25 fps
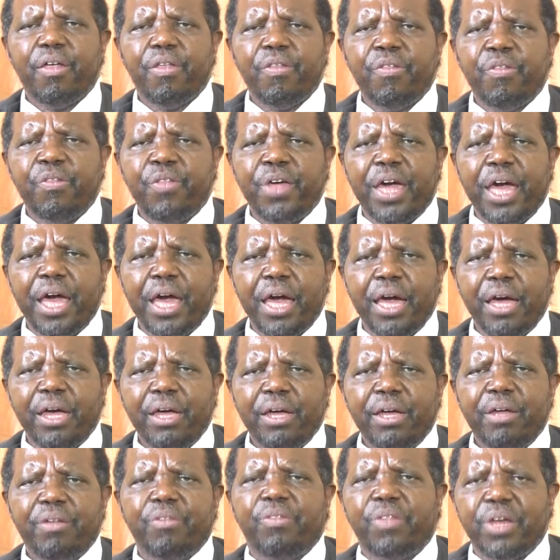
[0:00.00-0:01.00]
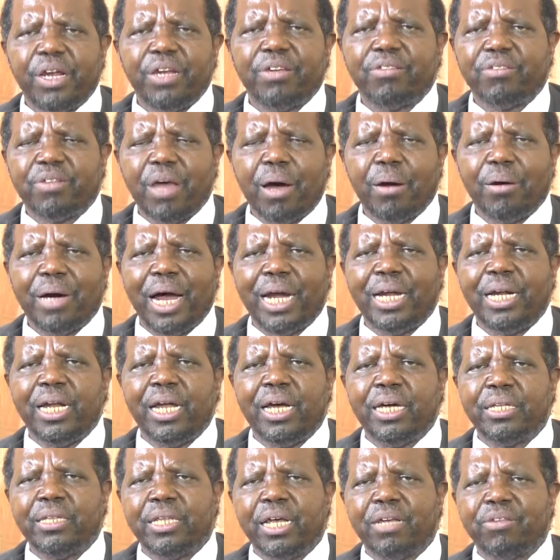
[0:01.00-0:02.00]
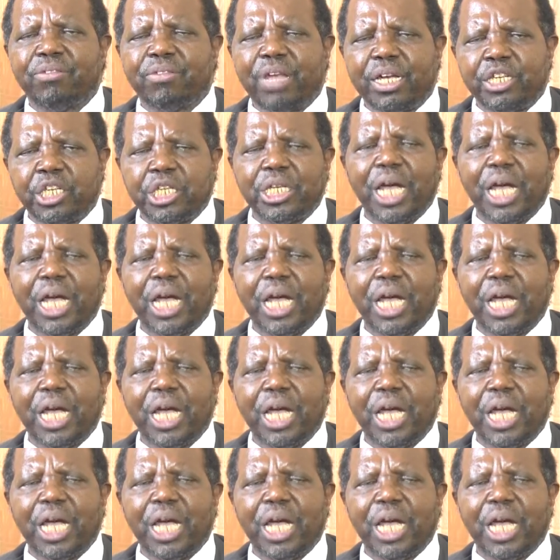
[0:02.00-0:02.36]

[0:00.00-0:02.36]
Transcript: there's a